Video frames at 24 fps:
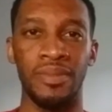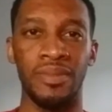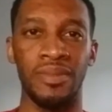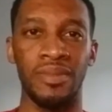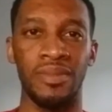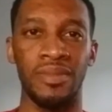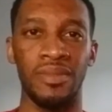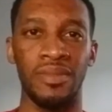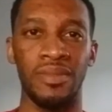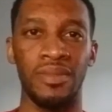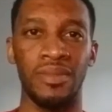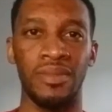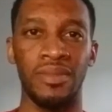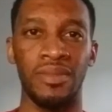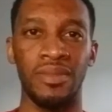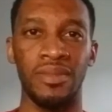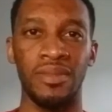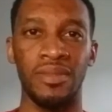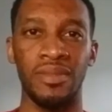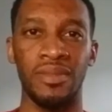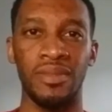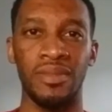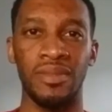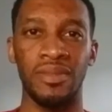
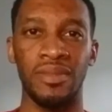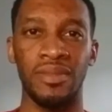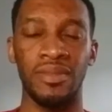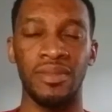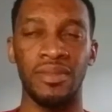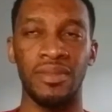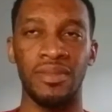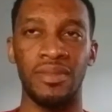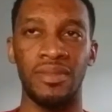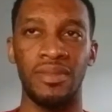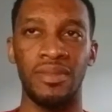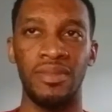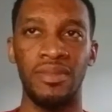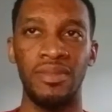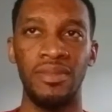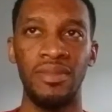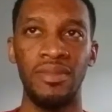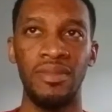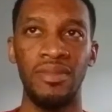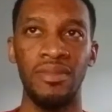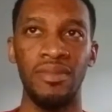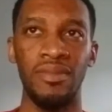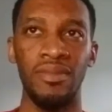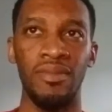
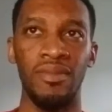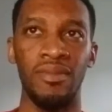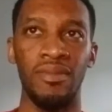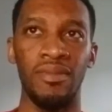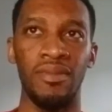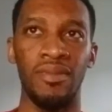Nothing is said.